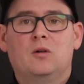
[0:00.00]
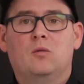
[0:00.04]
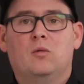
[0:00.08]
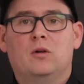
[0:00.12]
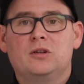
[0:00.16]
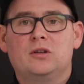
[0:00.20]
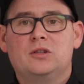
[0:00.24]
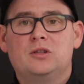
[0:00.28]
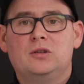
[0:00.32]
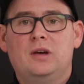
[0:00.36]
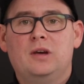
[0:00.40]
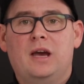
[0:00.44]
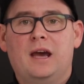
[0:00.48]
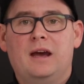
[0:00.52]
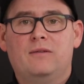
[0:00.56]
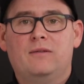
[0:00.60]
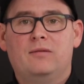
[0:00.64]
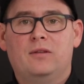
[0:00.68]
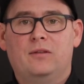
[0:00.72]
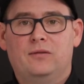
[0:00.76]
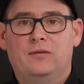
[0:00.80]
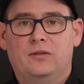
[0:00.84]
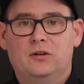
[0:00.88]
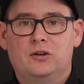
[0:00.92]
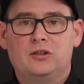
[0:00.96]
Once you have
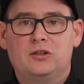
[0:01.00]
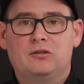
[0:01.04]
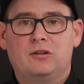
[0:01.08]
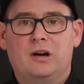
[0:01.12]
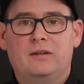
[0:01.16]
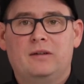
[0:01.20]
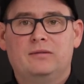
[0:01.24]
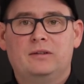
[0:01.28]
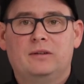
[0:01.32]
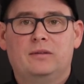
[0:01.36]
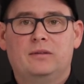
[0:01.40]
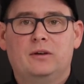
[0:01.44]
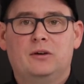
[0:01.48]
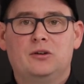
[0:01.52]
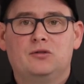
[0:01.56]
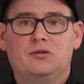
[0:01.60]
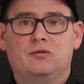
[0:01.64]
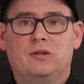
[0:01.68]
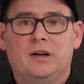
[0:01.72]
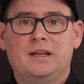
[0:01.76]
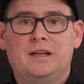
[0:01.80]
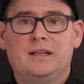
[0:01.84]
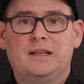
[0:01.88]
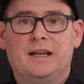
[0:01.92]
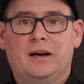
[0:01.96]
the first draft of those
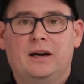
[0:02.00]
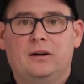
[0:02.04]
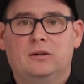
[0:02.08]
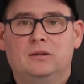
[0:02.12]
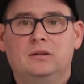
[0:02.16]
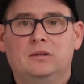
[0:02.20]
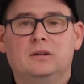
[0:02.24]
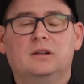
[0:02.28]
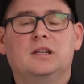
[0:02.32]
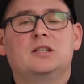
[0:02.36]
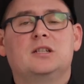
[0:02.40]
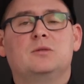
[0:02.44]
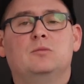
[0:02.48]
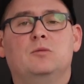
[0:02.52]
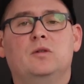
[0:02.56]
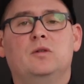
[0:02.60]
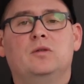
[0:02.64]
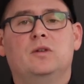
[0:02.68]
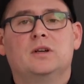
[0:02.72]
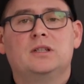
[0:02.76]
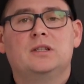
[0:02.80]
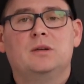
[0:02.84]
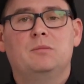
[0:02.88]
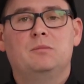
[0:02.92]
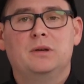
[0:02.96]
written down, let's
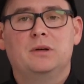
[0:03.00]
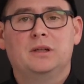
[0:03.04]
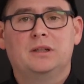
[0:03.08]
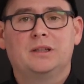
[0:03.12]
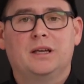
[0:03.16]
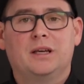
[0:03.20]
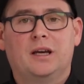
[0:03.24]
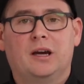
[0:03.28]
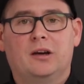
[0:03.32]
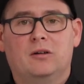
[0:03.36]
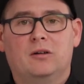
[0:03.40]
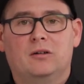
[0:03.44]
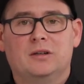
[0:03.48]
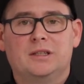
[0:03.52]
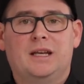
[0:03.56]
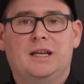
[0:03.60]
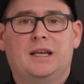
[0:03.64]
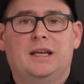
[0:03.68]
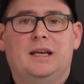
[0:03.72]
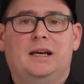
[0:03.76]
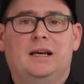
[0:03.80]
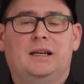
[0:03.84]
move on to building a content